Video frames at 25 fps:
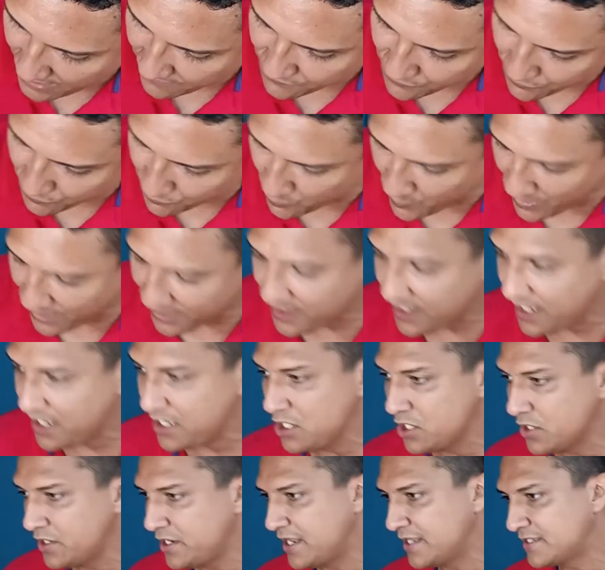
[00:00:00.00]
have to write a
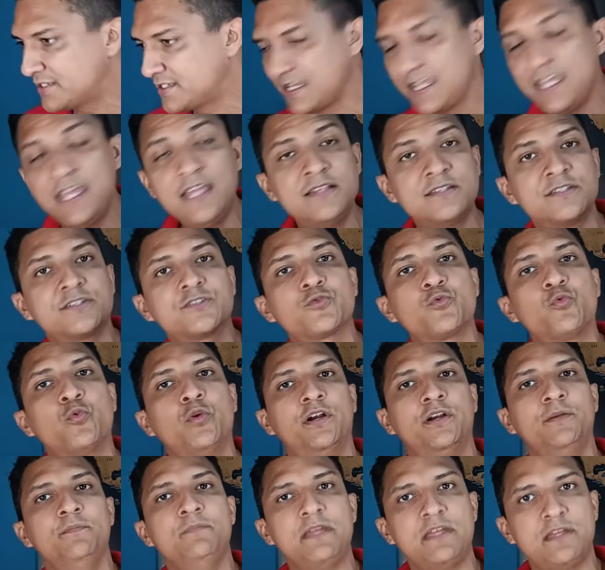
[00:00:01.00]
unit in
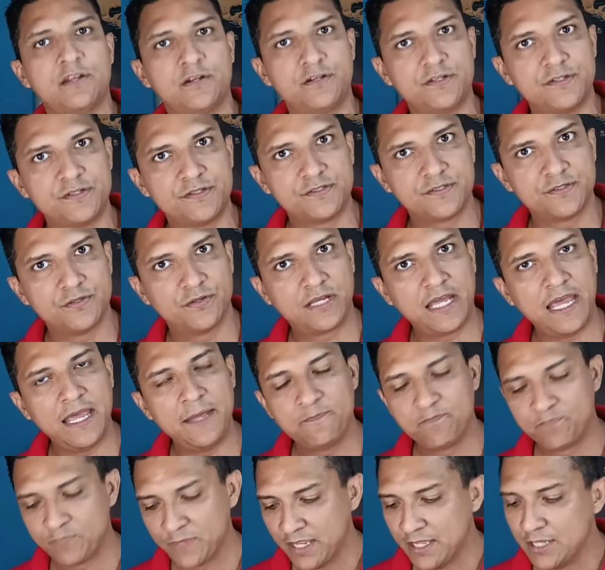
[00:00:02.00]
square meters
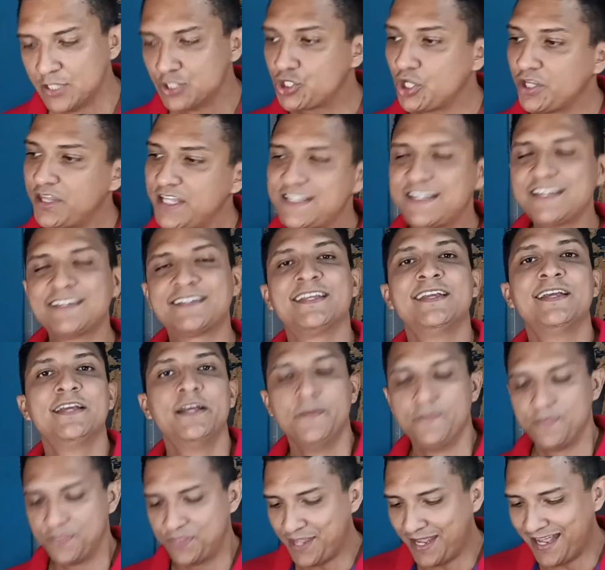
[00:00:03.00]
okay so this is
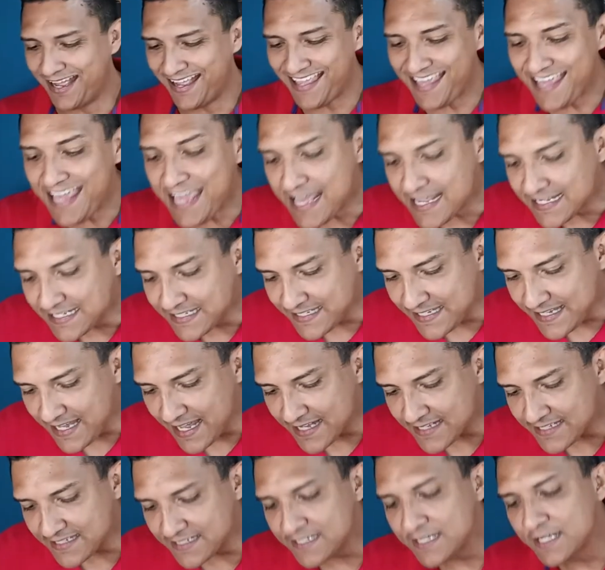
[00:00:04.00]
the
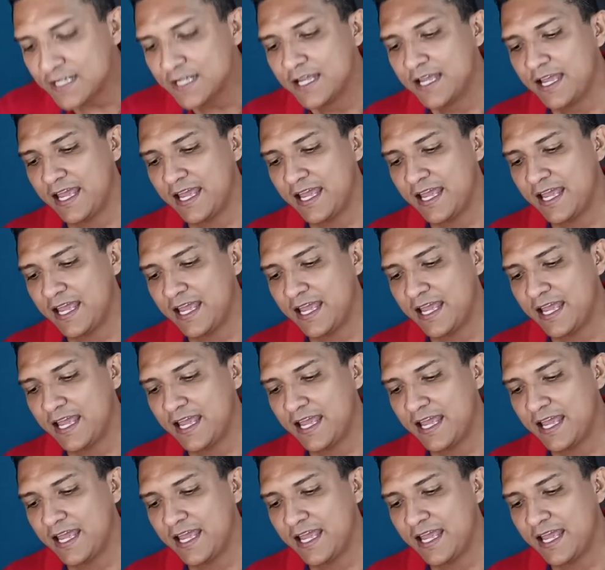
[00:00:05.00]
easiest